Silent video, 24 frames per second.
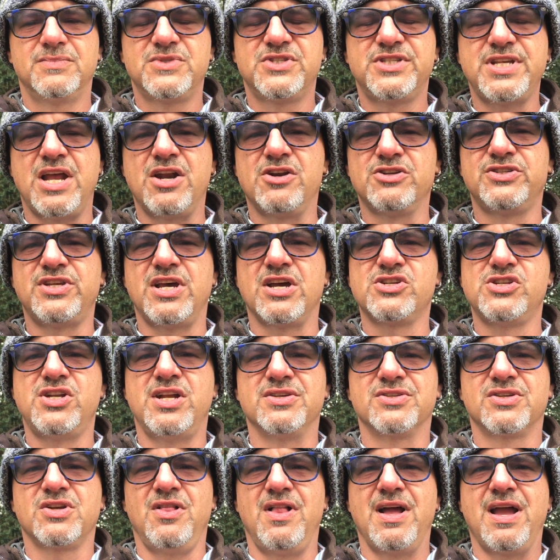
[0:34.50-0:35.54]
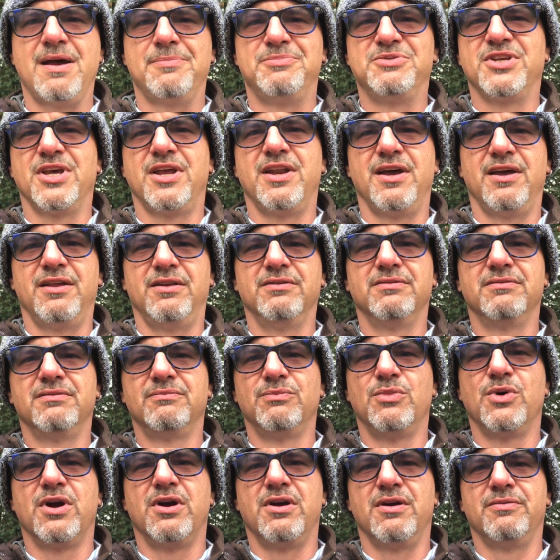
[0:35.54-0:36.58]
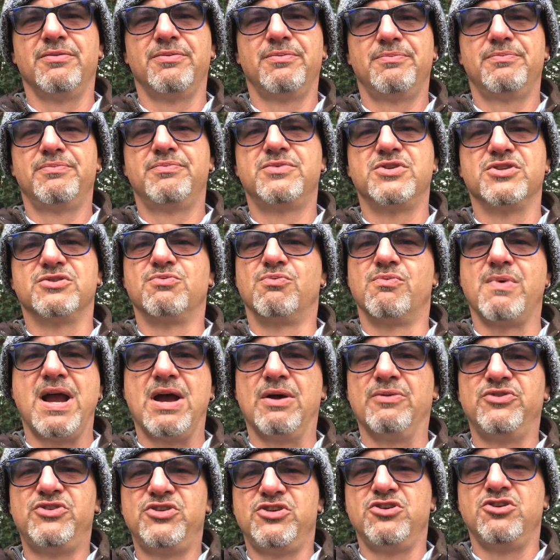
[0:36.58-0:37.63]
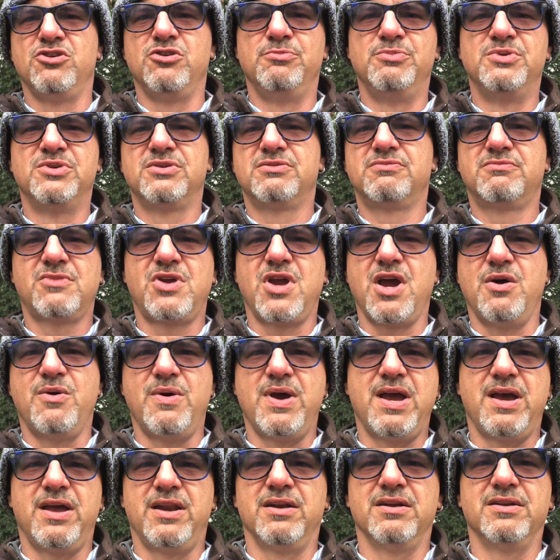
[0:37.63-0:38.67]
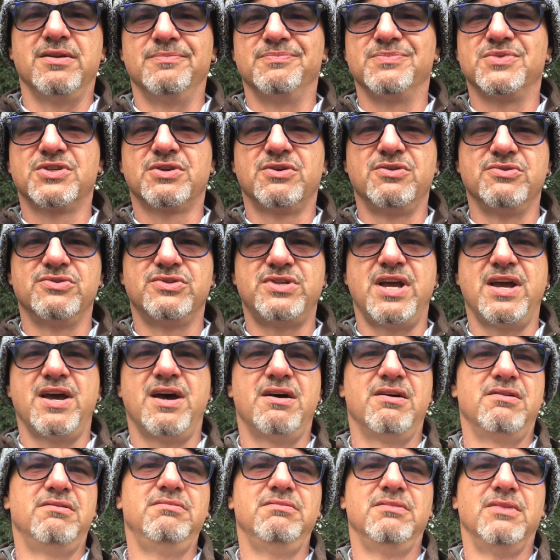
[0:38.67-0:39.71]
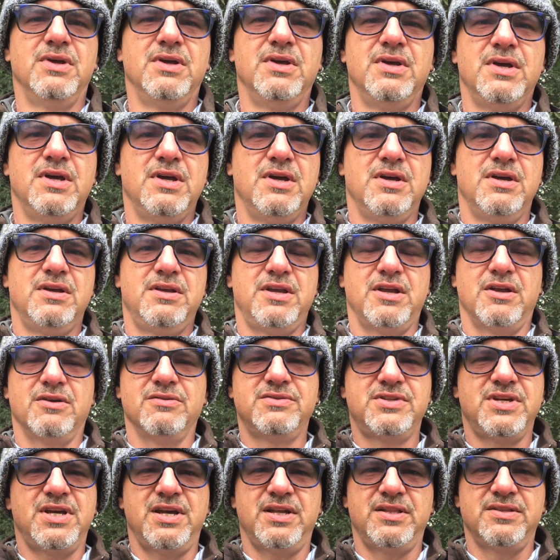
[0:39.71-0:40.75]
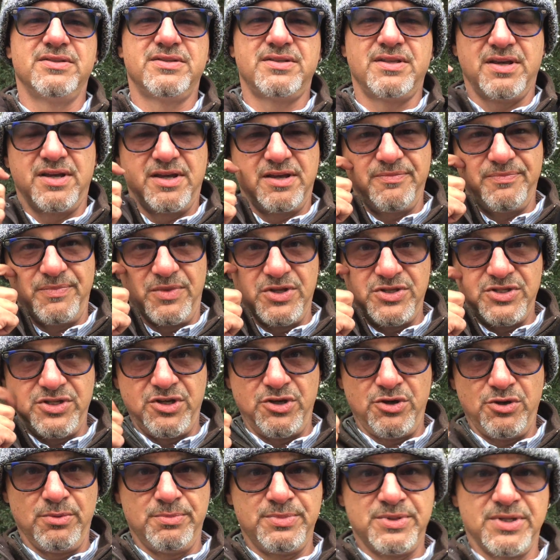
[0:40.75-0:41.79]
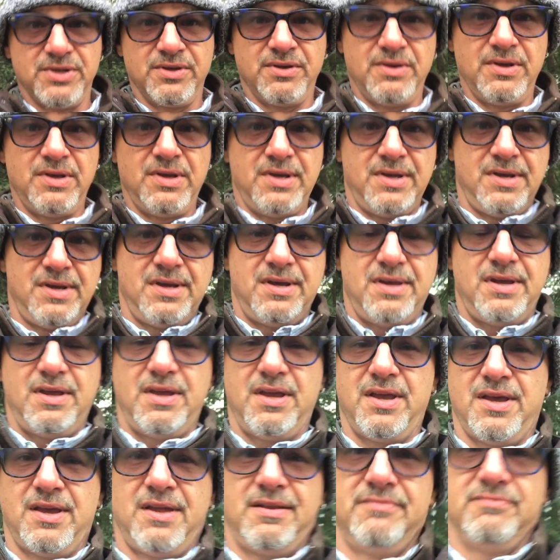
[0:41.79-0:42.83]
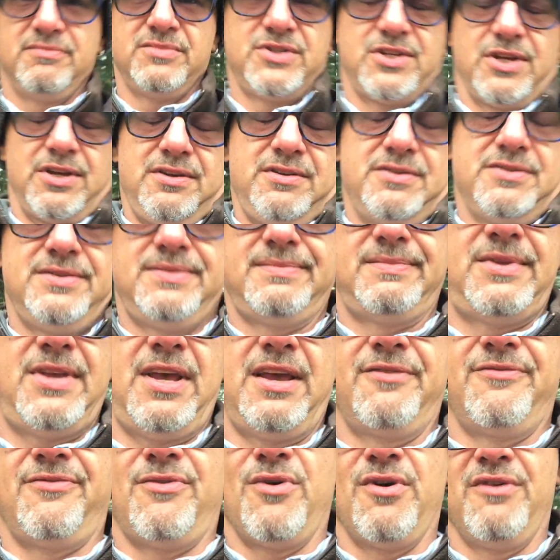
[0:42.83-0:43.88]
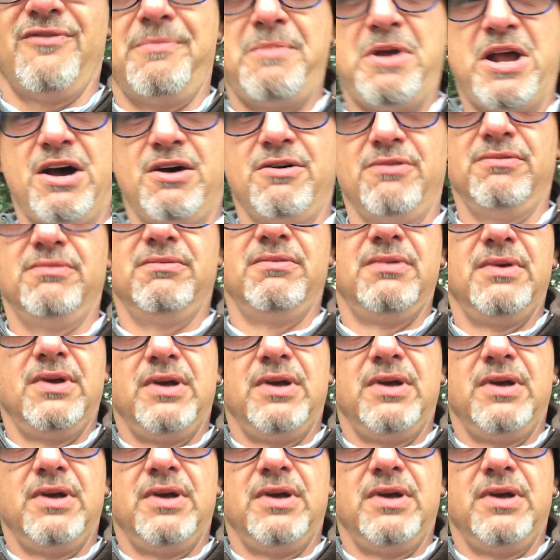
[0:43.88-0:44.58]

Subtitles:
center section has clamps in it where just round tubes go in and it screws down. Tightens the tubes. And so you just take 4 of them out.